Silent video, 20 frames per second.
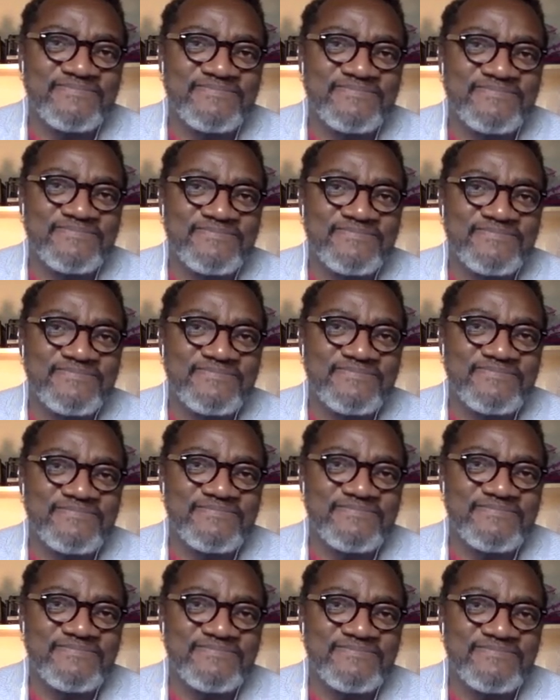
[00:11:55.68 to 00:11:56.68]

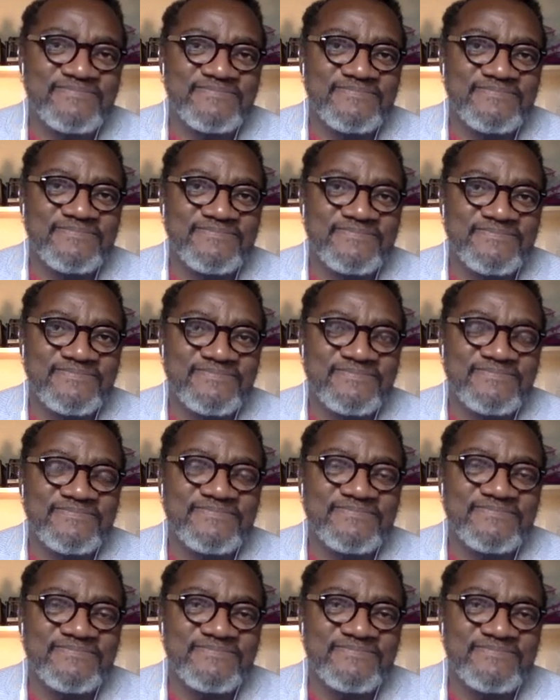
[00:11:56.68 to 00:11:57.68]

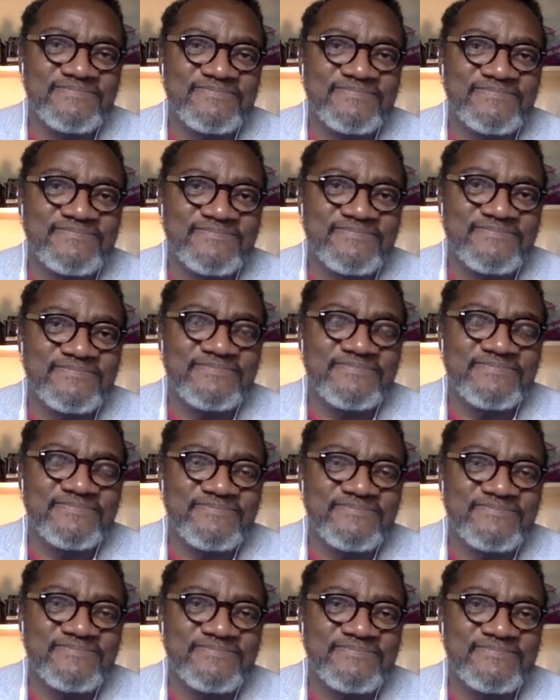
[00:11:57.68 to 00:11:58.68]

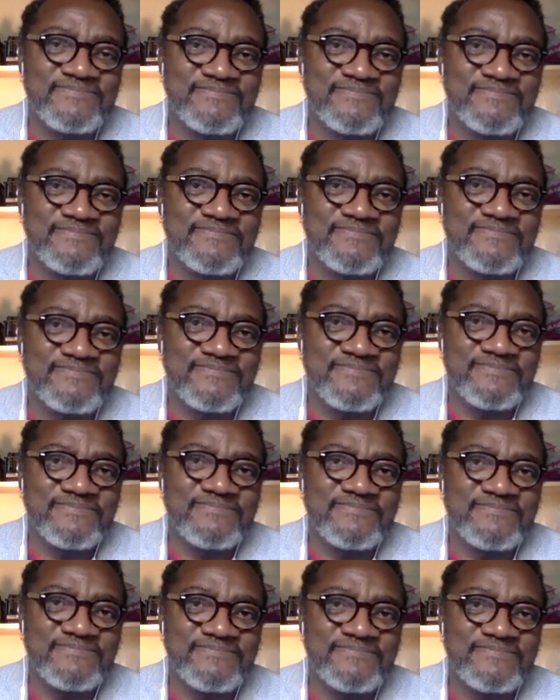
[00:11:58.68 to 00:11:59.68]

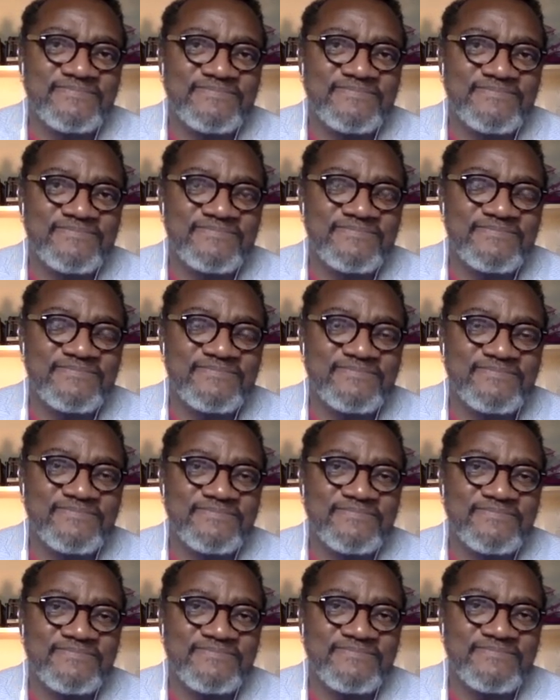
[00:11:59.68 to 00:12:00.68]

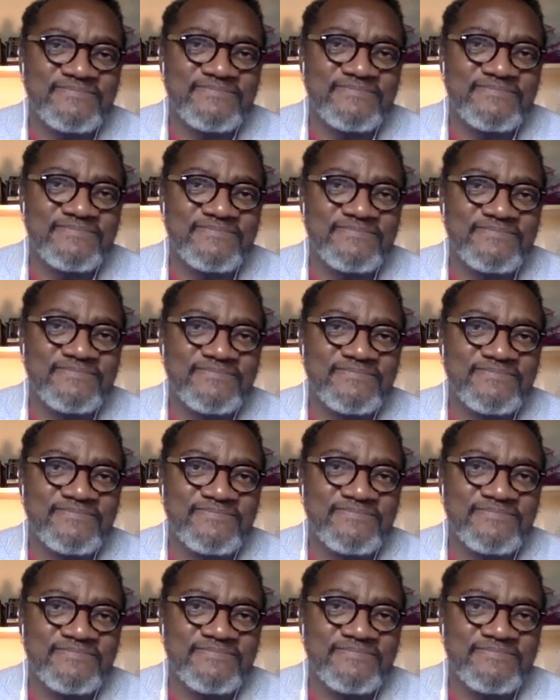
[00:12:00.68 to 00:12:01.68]

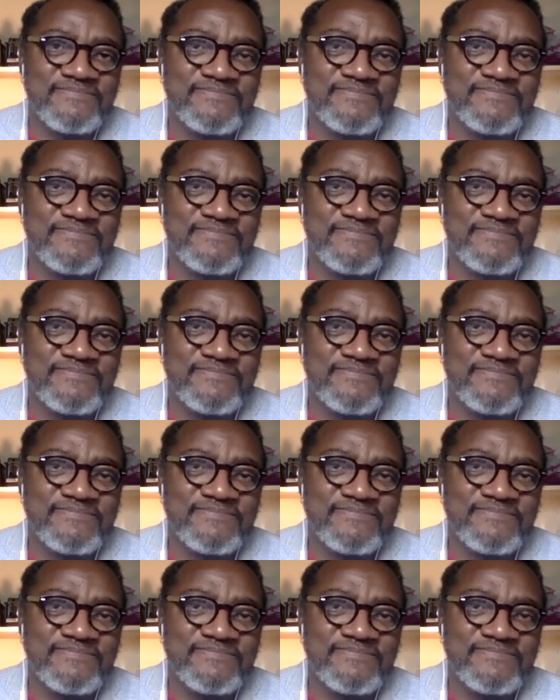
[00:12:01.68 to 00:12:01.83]
The person shown says nothing.